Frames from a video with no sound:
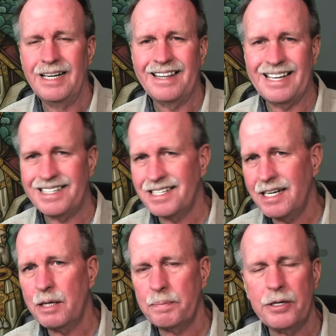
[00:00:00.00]
That does
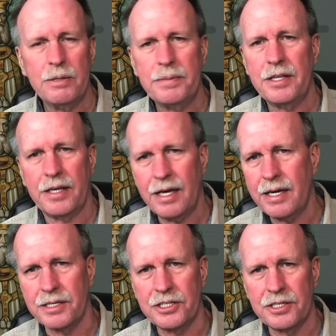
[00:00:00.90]
not appear to be the
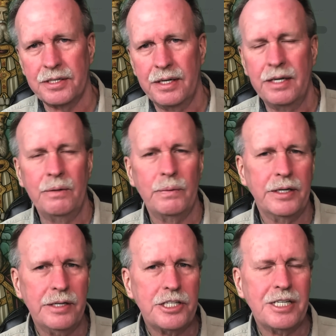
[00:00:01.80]
case.
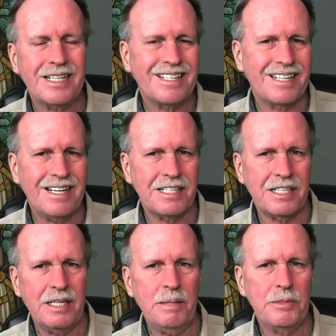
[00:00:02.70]
Religion does not
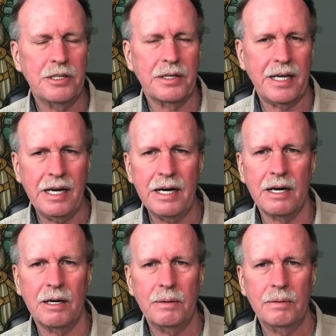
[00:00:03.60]
seem to
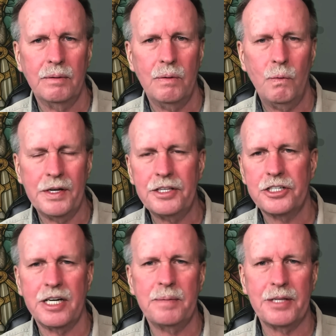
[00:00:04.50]
care what the
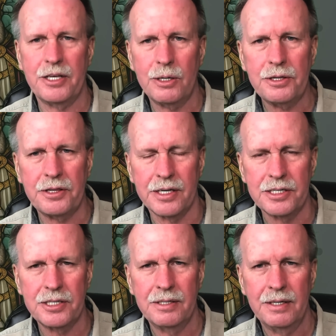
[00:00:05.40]
shape of the Earth
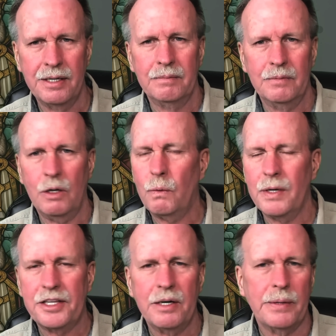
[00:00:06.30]
is or
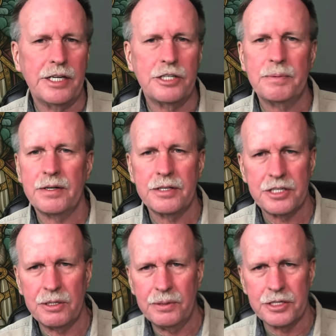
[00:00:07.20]
what the arrangement of the
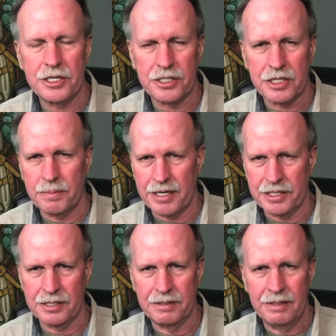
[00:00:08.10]
solar system is.